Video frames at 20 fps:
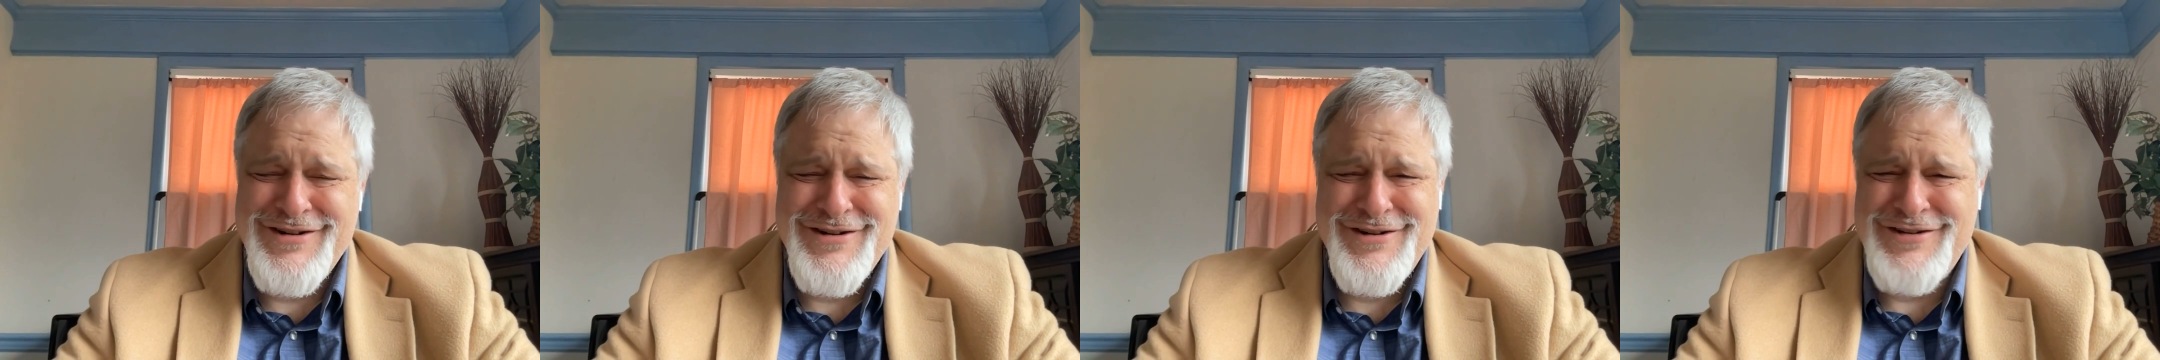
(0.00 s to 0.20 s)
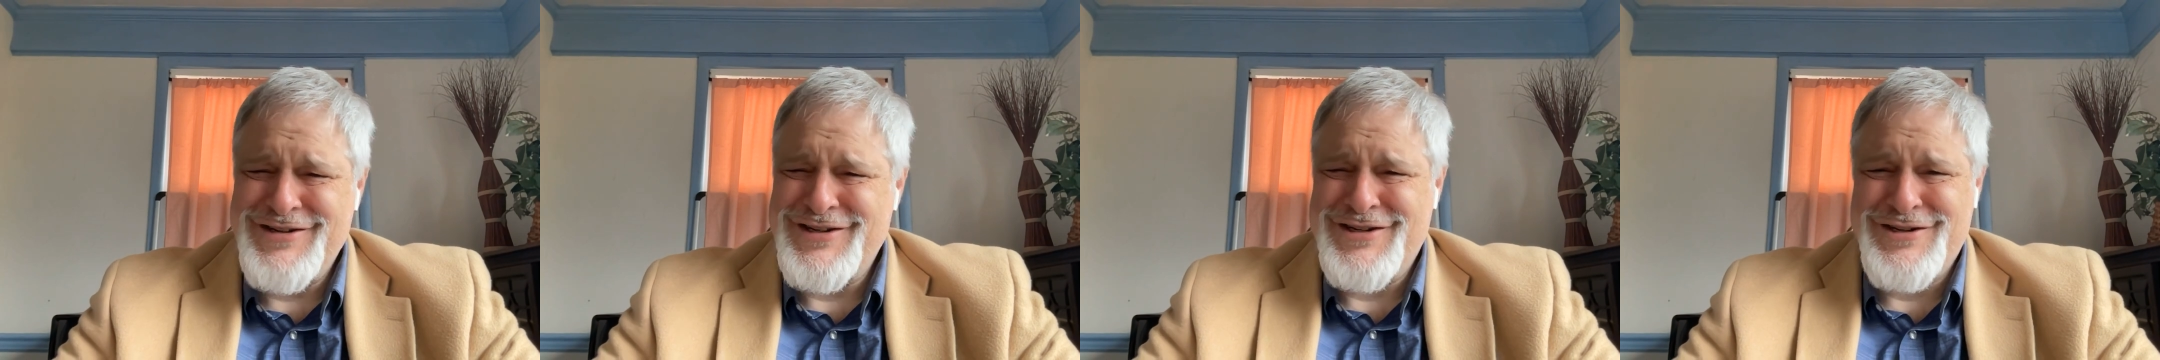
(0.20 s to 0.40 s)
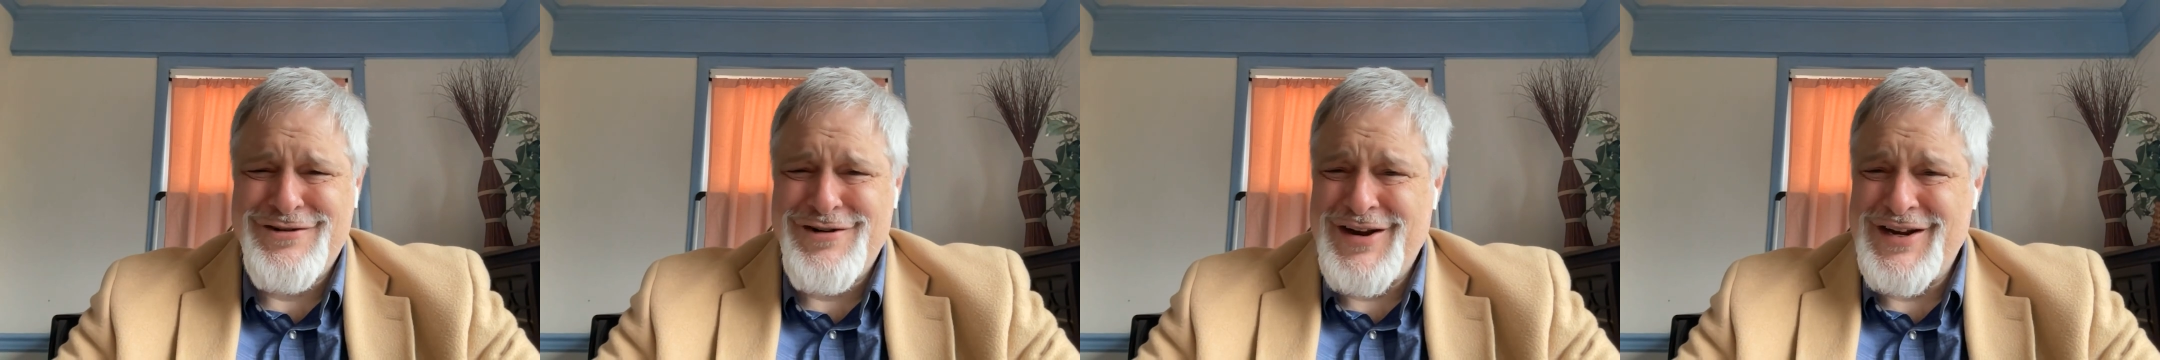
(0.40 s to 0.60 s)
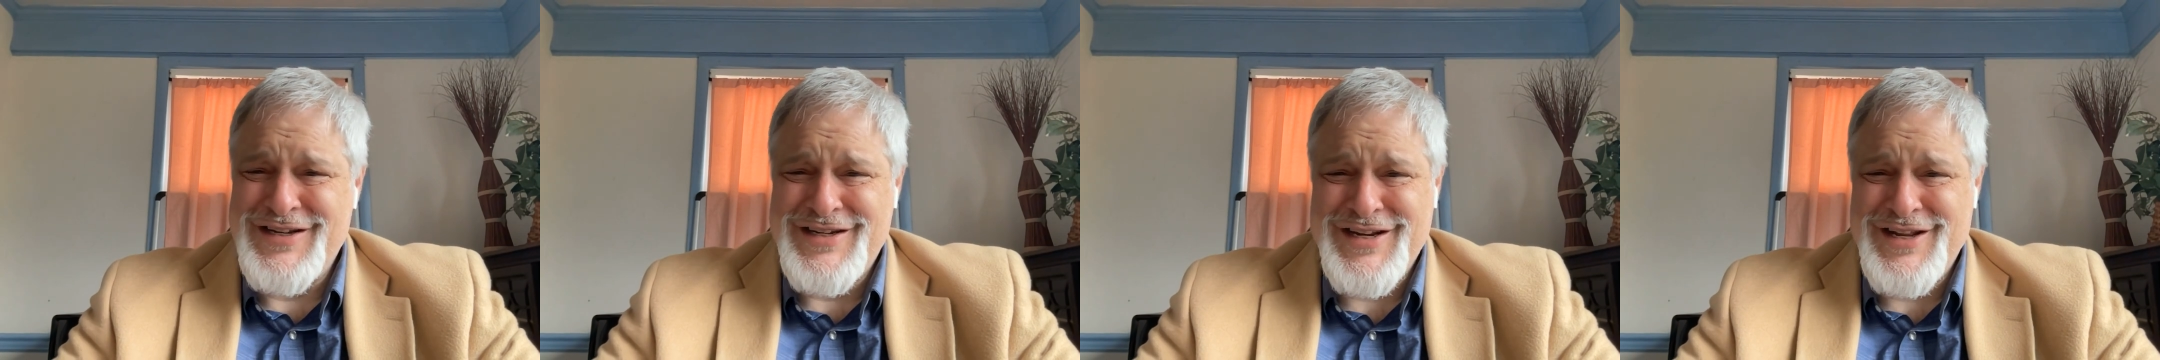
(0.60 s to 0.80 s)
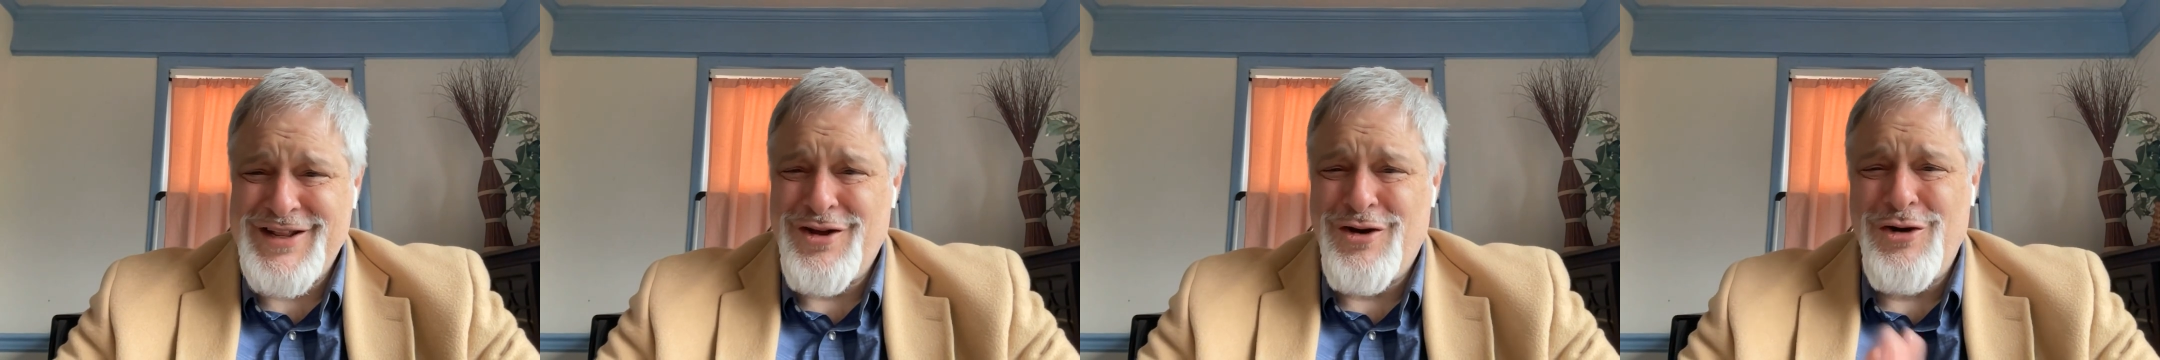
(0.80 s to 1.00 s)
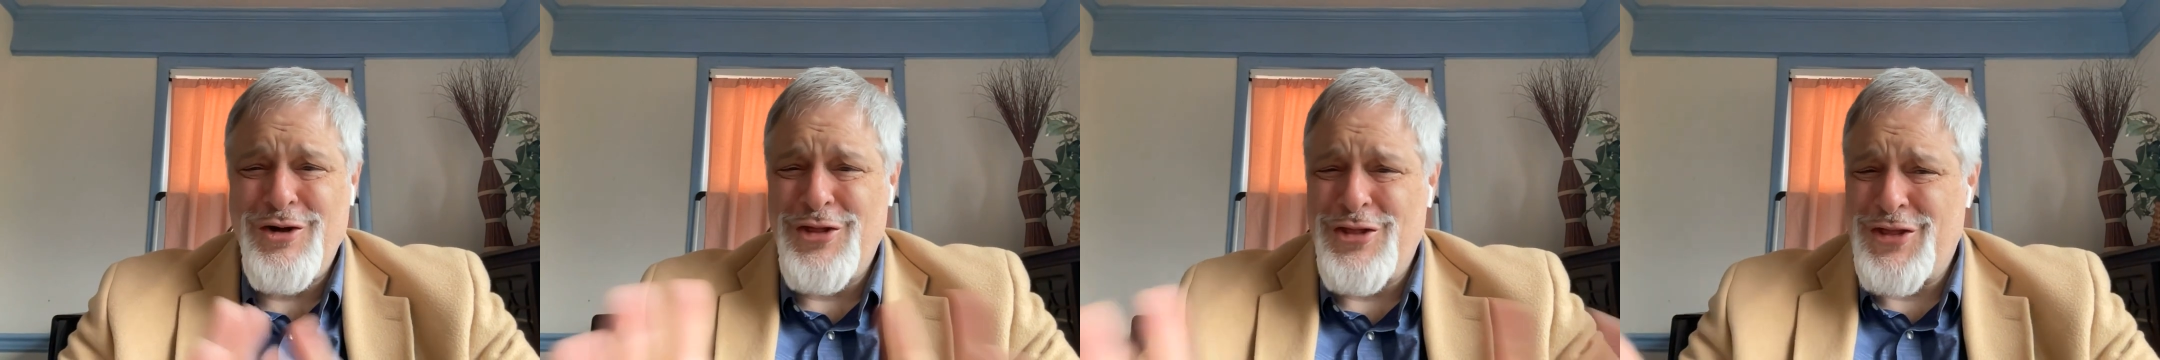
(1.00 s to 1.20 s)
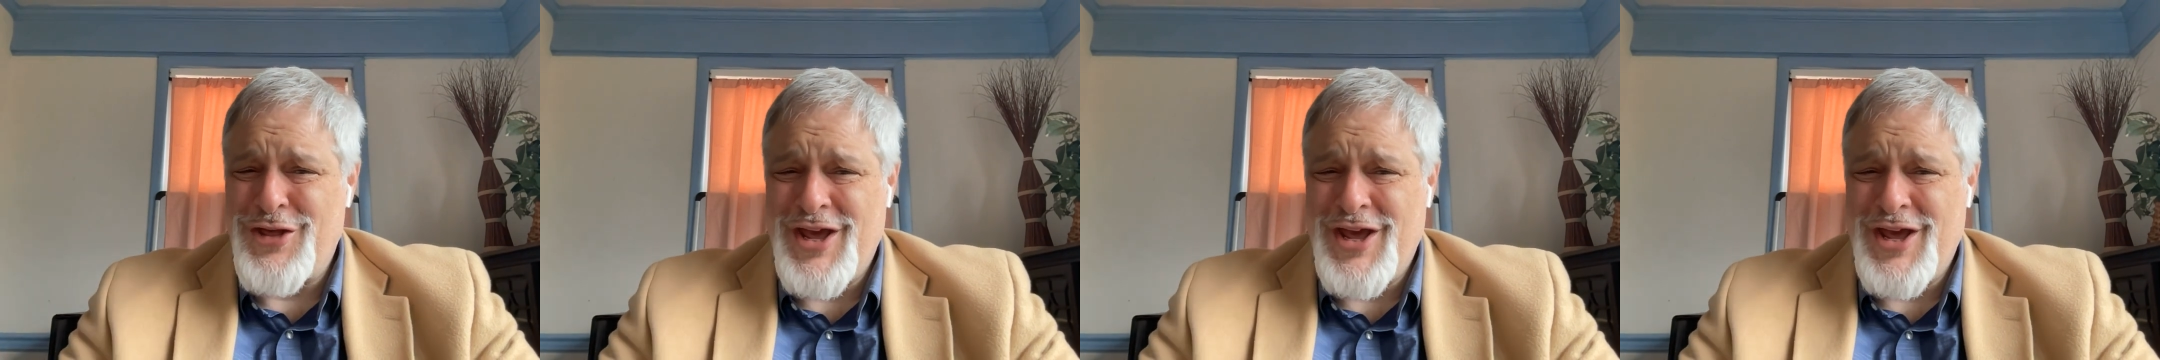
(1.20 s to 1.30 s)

It's crazy. The whole